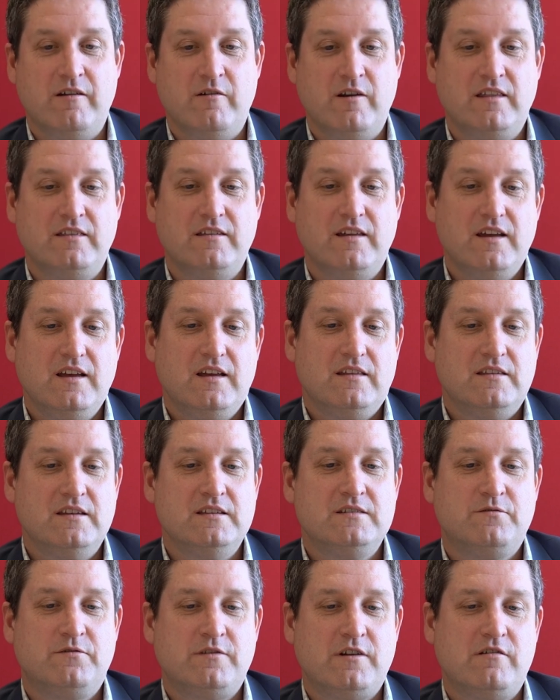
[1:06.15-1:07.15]
And
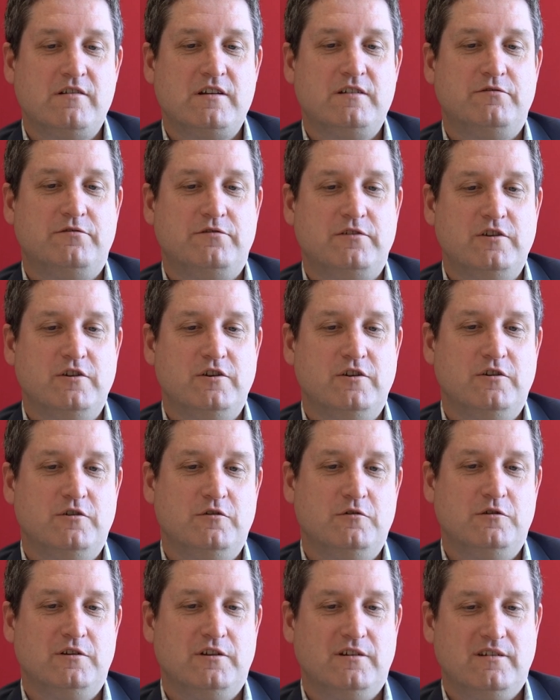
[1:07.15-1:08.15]
there's very
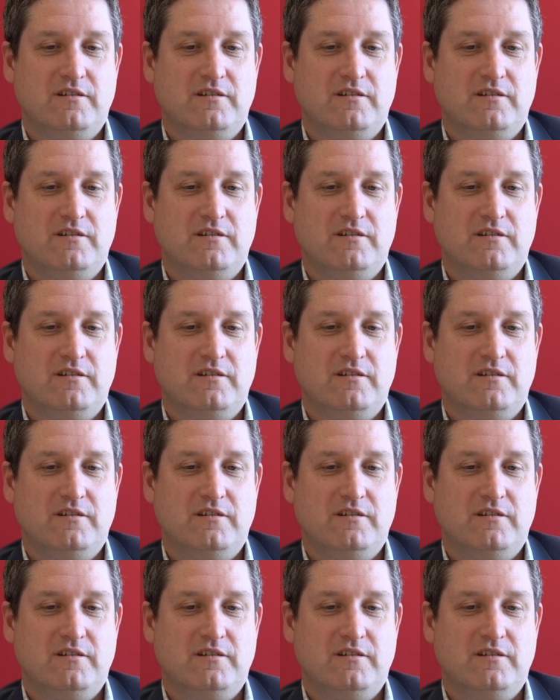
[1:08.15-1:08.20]
few